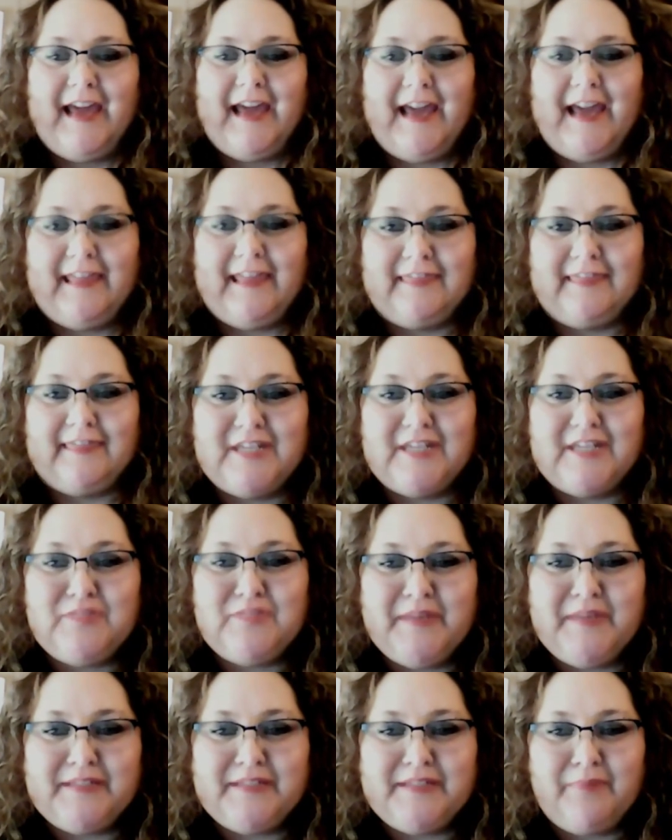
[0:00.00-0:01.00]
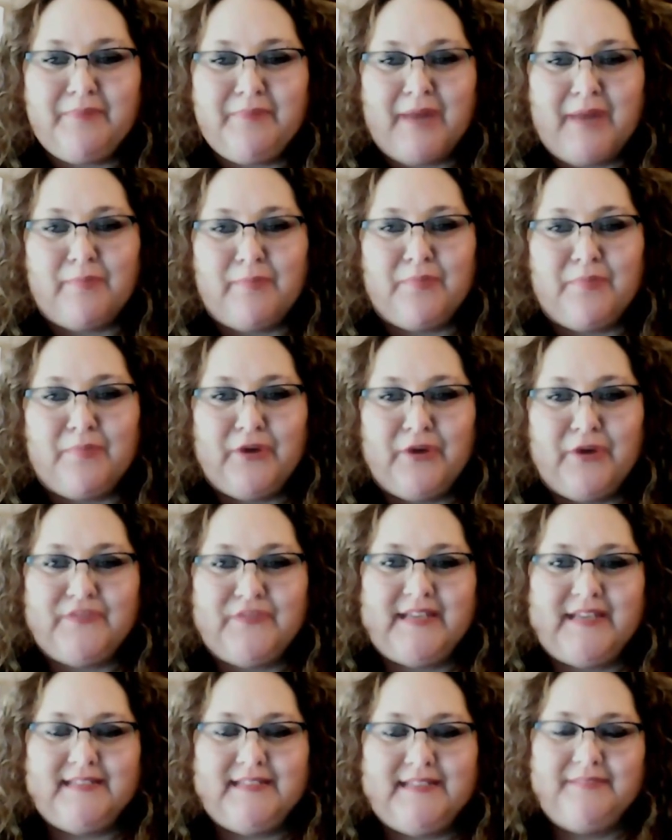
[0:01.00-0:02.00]
And this piece of paper proves
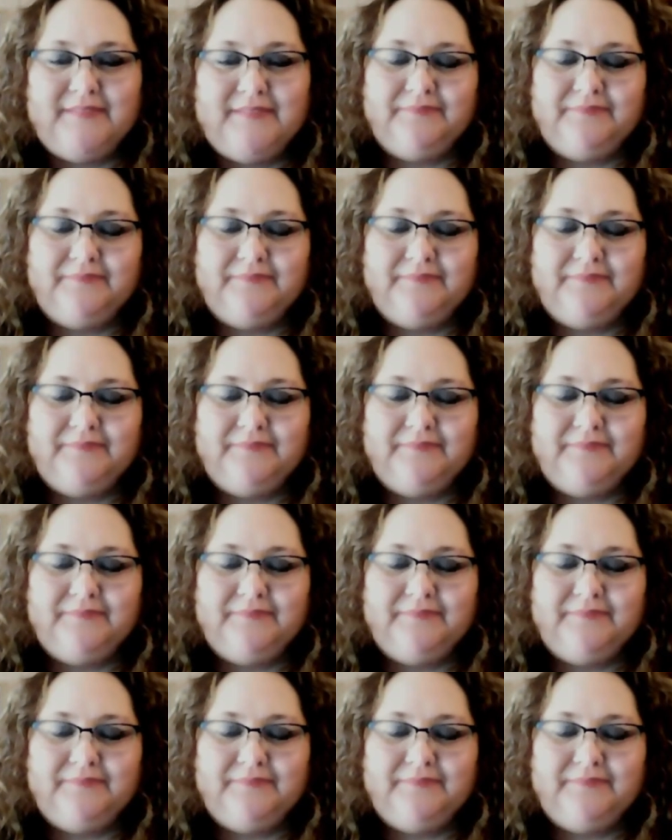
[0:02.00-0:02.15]
it.